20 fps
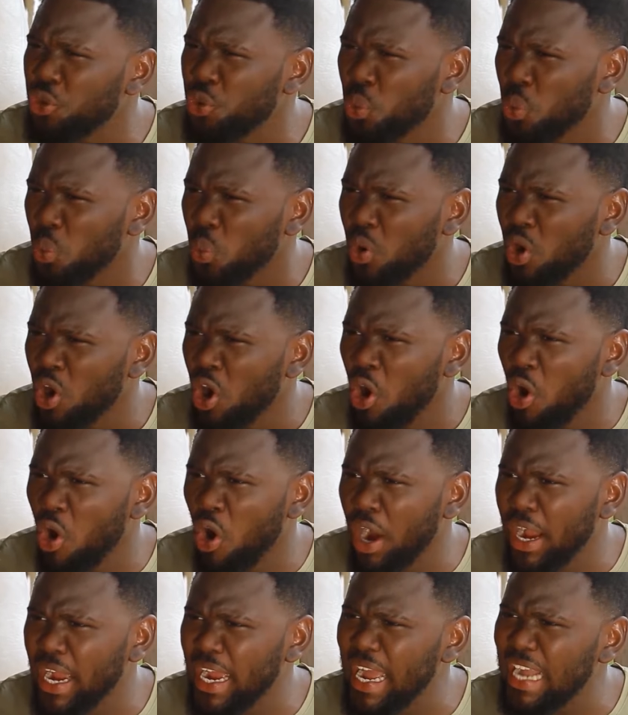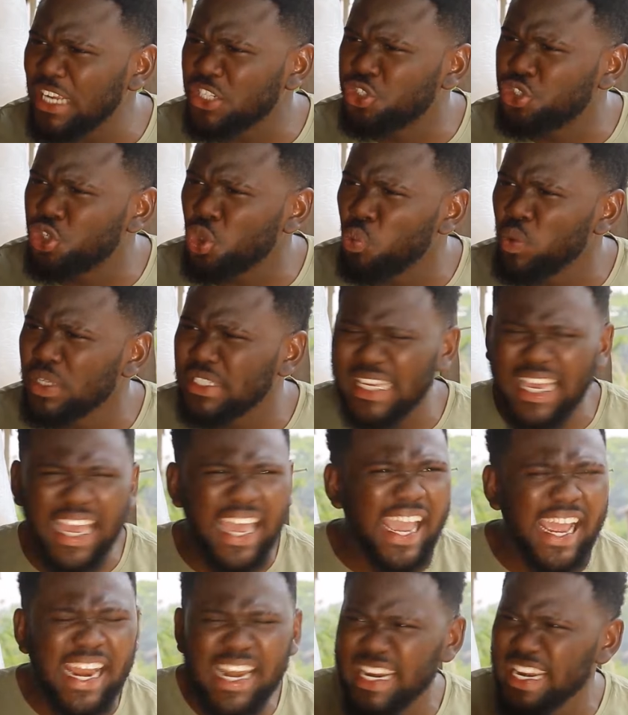you or catch you with
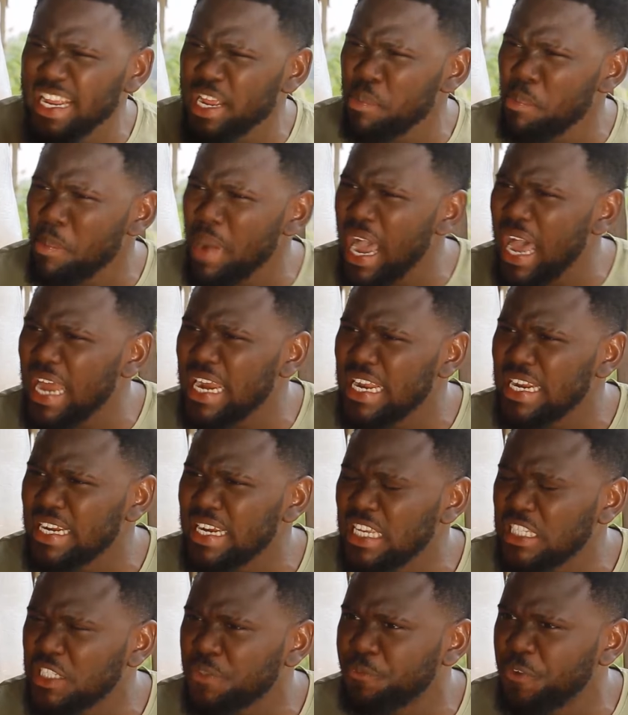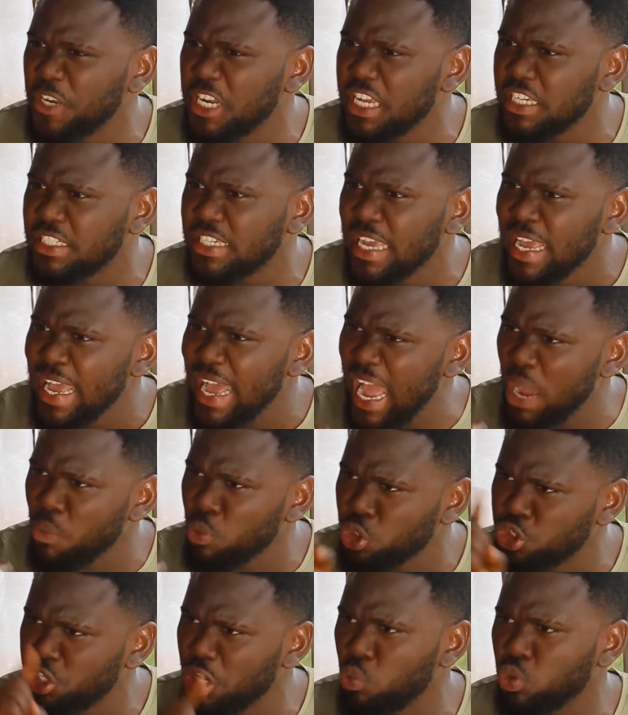any man in this village, I
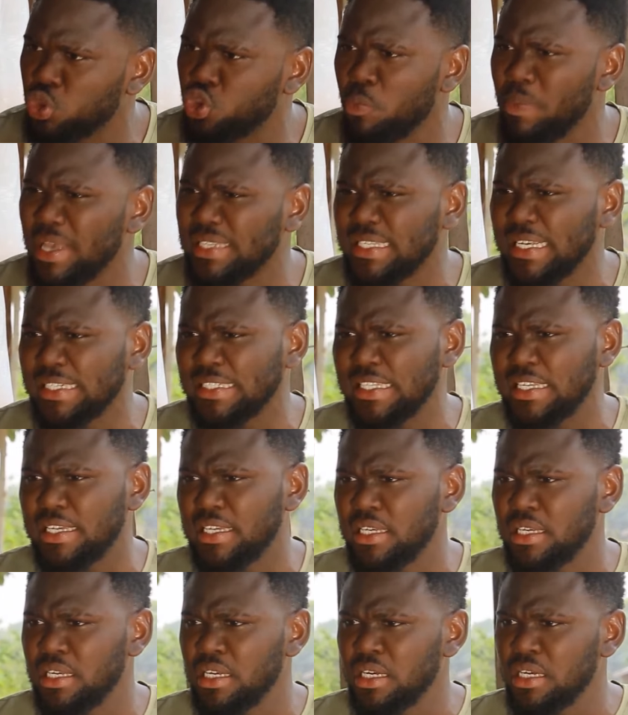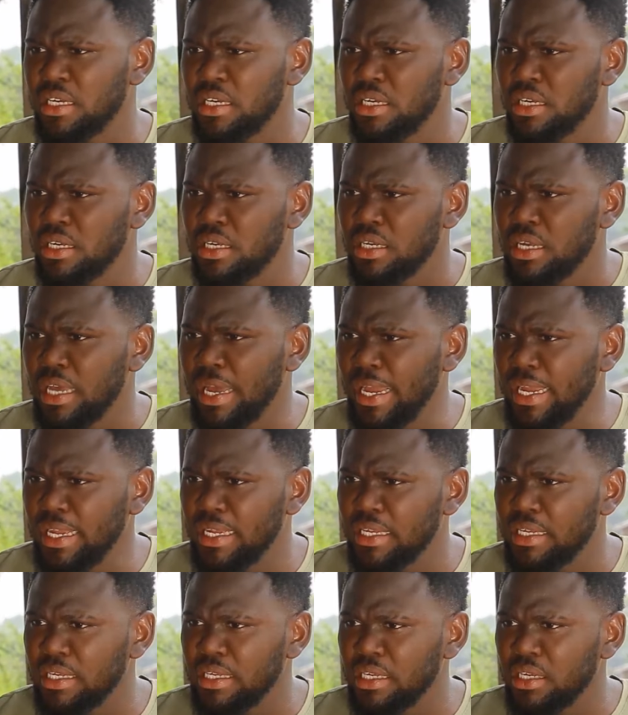will deal with you mercilessly. Eh?
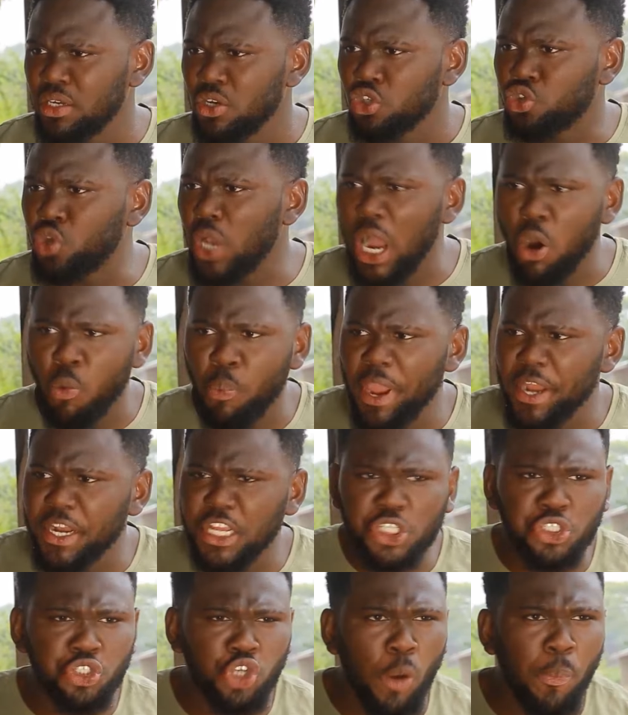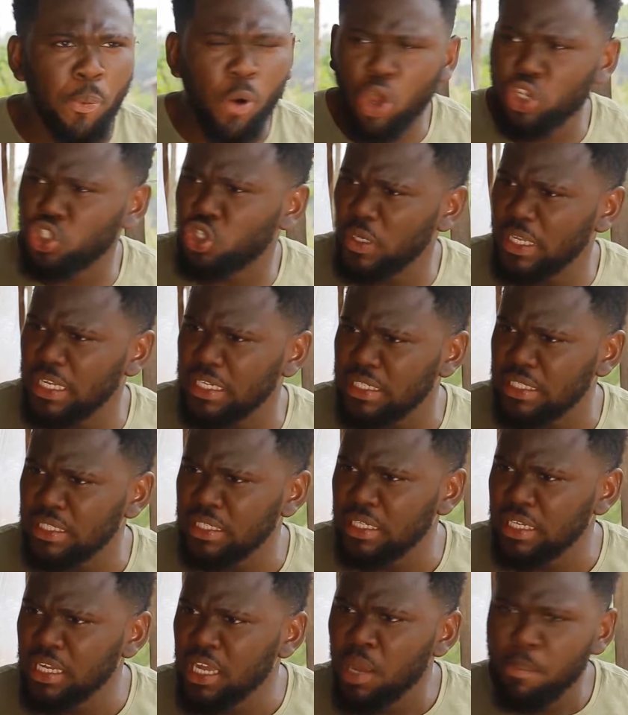So I'll be in this shop hustling,
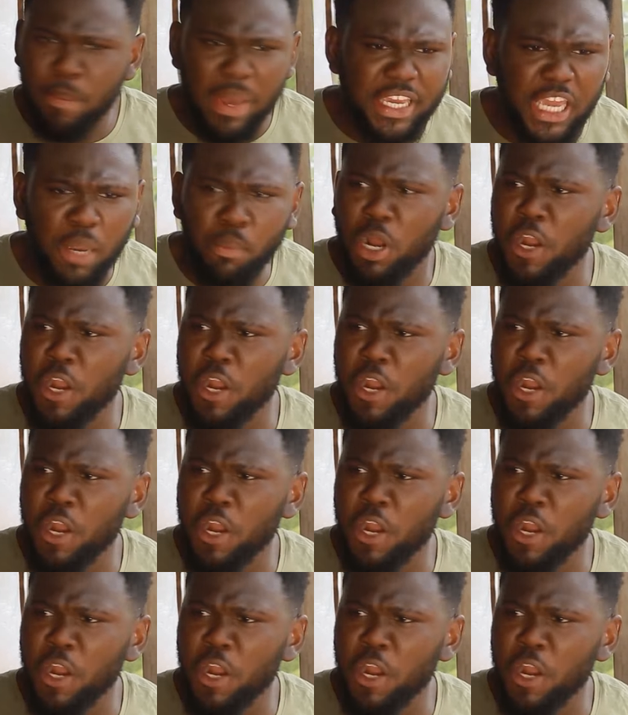making